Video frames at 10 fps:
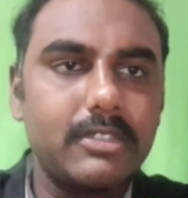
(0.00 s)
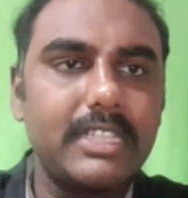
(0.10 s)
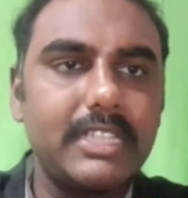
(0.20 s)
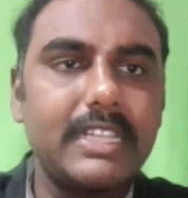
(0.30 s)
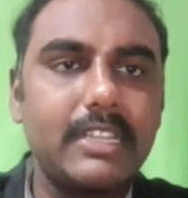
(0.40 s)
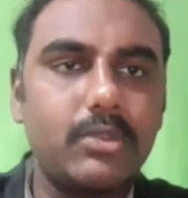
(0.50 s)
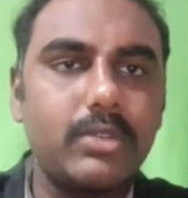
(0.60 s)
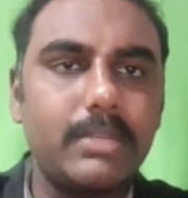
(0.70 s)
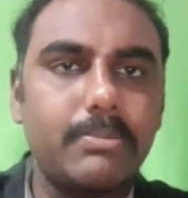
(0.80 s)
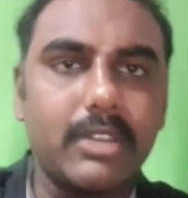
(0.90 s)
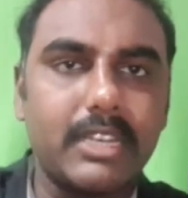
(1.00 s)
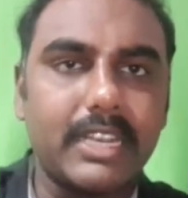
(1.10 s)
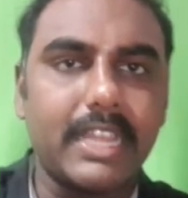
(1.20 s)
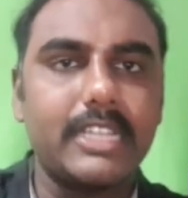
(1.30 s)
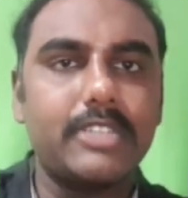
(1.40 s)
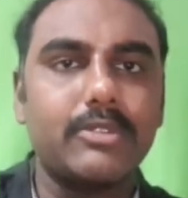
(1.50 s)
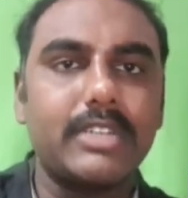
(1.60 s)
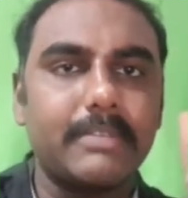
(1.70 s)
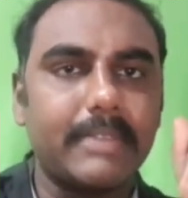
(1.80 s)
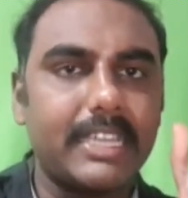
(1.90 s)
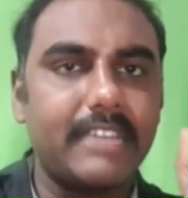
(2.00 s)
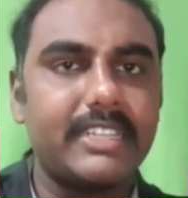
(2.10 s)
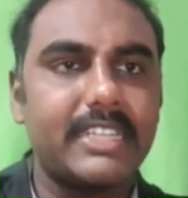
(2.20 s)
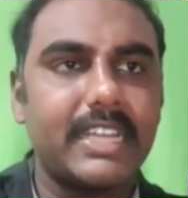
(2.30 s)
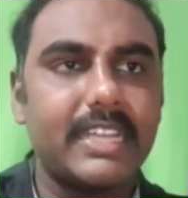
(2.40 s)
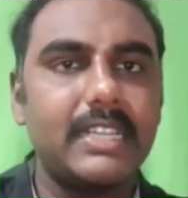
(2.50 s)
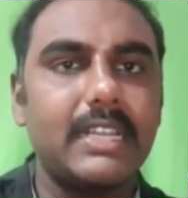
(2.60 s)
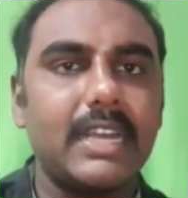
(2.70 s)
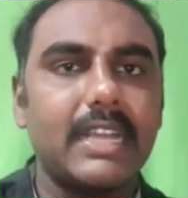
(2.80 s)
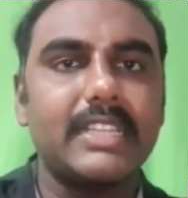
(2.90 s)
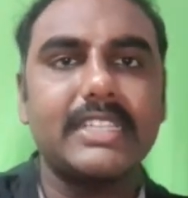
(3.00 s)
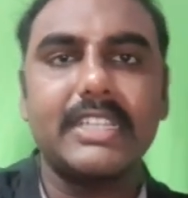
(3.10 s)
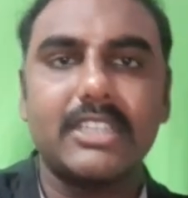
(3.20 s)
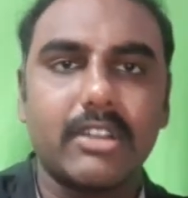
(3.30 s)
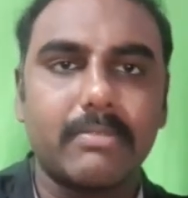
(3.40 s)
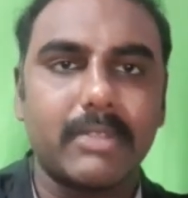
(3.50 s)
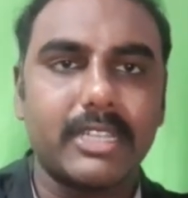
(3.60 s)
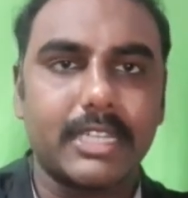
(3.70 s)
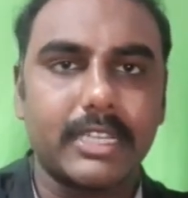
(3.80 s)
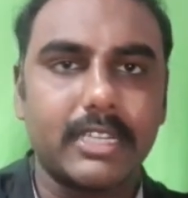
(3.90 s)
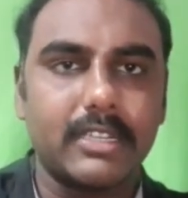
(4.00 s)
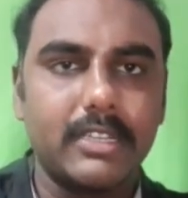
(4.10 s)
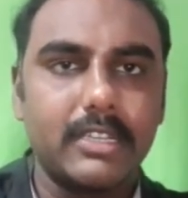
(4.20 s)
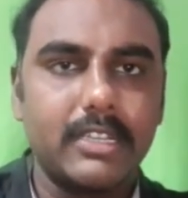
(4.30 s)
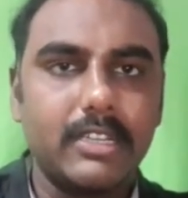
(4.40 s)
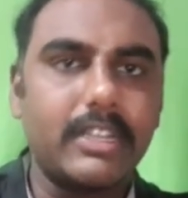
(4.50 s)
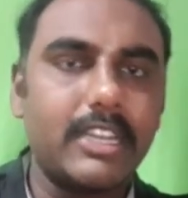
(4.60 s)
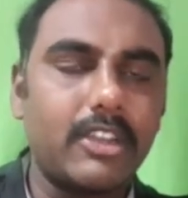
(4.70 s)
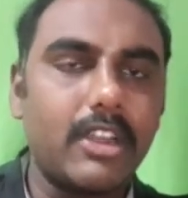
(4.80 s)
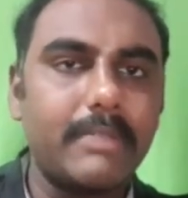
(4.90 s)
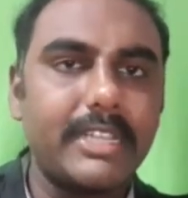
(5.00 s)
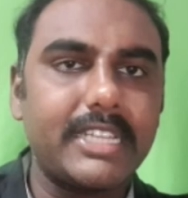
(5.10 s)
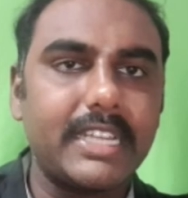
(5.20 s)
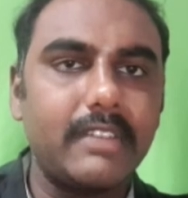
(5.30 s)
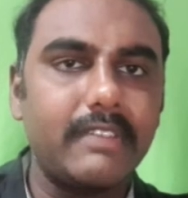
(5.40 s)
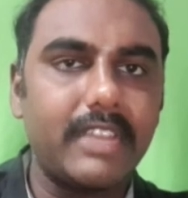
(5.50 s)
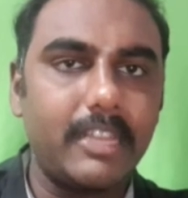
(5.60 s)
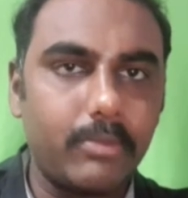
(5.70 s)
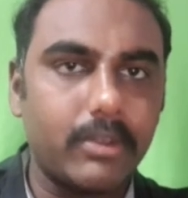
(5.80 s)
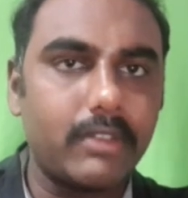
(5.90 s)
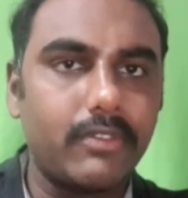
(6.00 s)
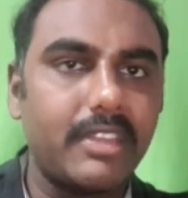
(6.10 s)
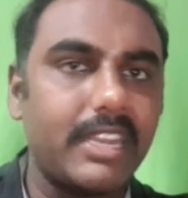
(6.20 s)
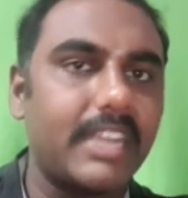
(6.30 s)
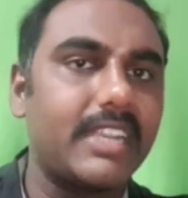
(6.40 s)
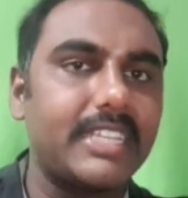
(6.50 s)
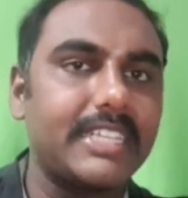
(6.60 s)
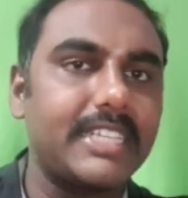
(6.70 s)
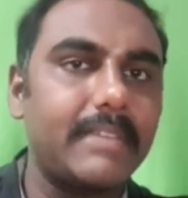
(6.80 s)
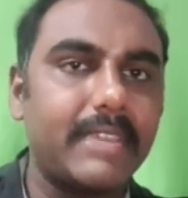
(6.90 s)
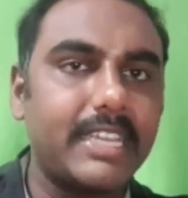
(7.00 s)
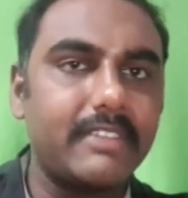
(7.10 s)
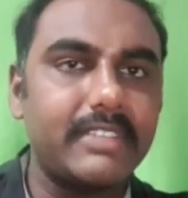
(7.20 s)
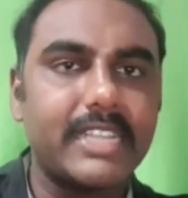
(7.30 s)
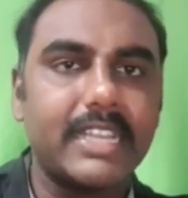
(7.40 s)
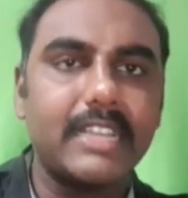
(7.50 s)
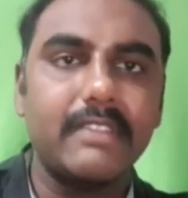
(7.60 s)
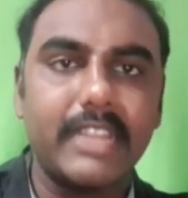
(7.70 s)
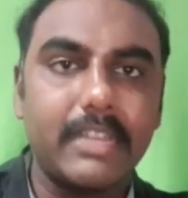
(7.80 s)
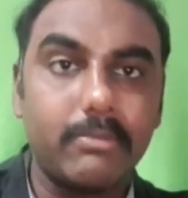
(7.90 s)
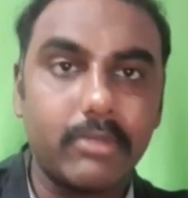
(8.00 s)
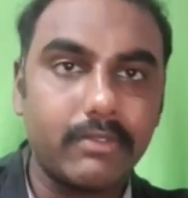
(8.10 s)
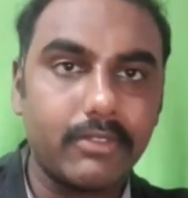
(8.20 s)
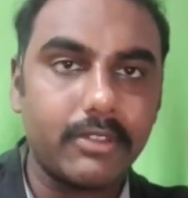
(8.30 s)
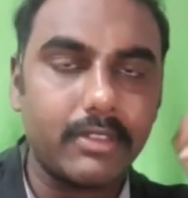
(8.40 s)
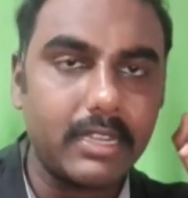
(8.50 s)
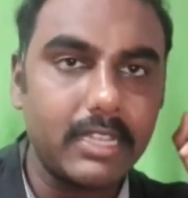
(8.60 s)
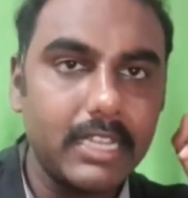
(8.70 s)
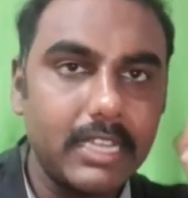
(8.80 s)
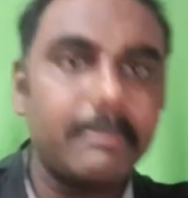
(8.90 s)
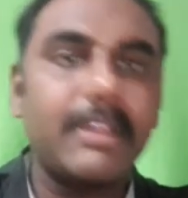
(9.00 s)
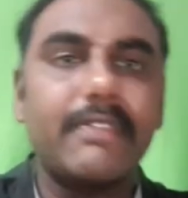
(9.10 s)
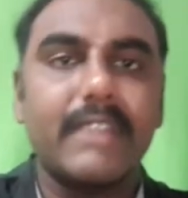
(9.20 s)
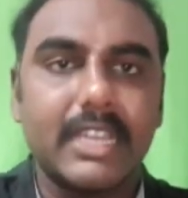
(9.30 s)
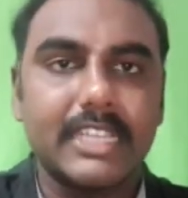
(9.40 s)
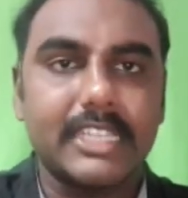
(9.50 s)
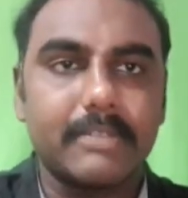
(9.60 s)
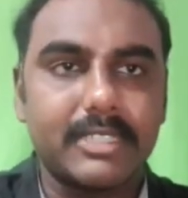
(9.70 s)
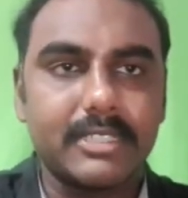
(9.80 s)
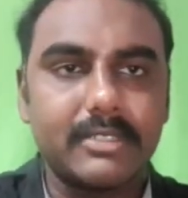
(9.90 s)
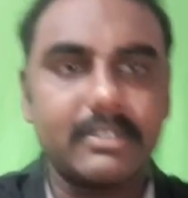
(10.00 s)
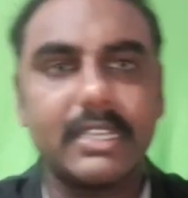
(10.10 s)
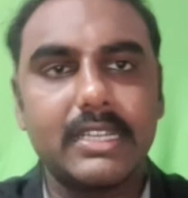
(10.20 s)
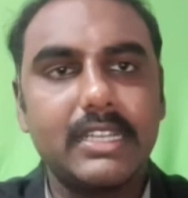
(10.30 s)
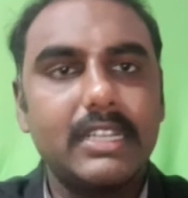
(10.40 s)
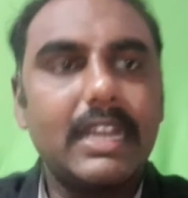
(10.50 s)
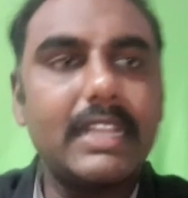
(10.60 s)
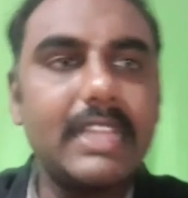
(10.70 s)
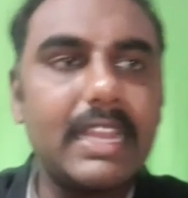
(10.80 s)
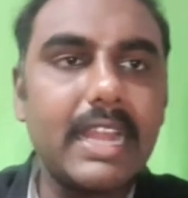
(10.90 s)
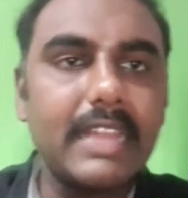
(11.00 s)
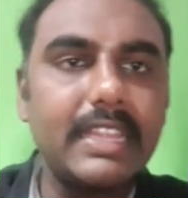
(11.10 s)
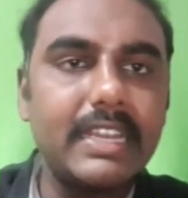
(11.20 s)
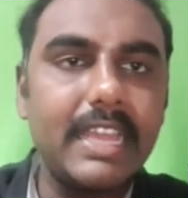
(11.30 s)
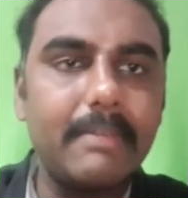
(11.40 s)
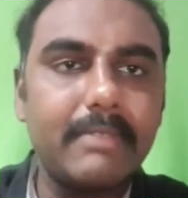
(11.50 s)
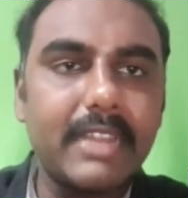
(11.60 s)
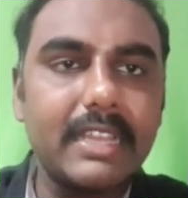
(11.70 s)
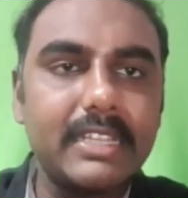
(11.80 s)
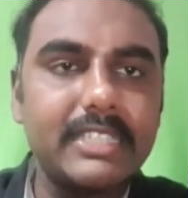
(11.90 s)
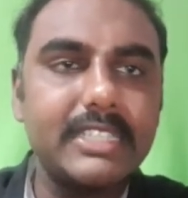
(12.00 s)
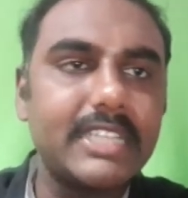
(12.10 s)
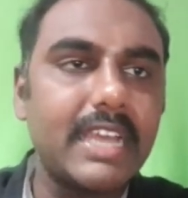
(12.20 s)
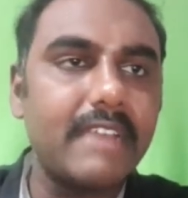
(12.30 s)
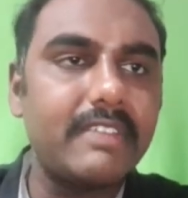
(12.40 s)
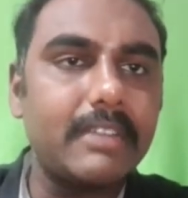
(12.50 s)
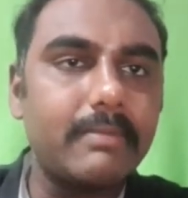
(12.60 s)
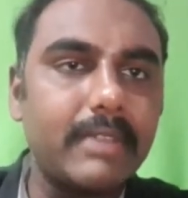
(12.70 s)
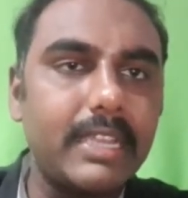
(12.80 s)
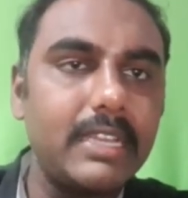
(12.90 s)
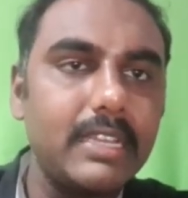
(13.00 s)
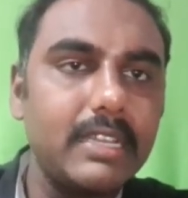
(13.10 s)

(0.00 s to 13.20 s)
these are the two important triangles one is a McEwan's triangle other is a Trotman's triangle. Okay, Trotman's triangle very important for your entrance exam, McEwan's triangle very important for your pre-final exams. Okay, and there are other name triangles just have it in mind.